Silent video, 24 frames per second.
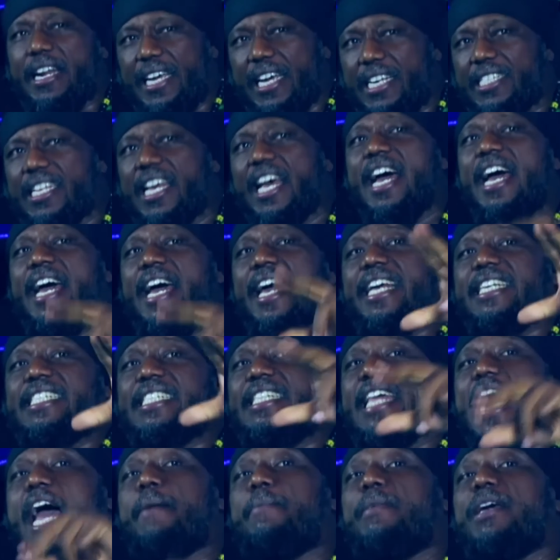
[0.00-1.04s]
man is.
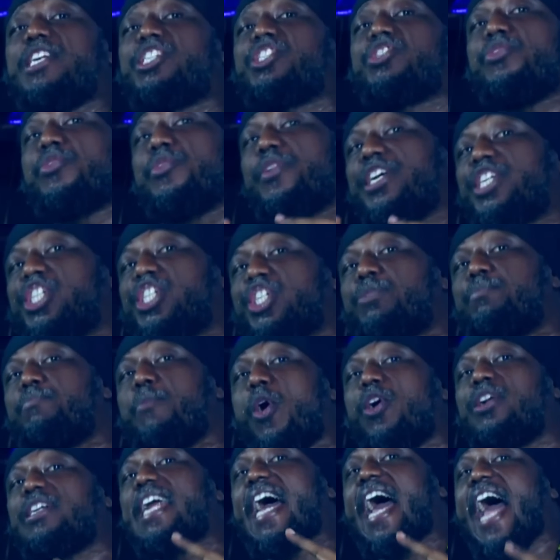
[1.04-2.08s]
His name is
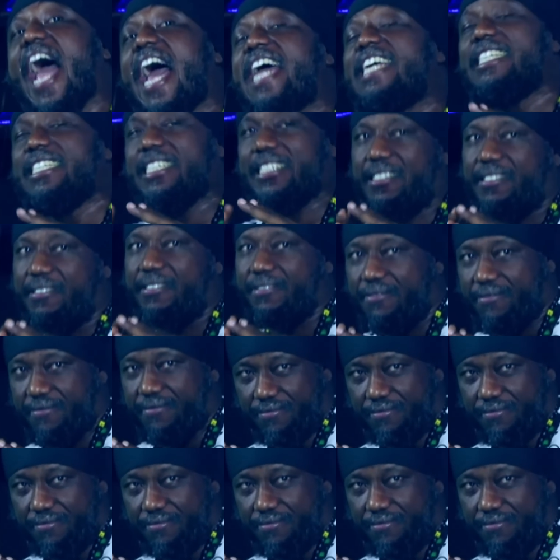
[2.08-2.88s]
Richmond Ayi.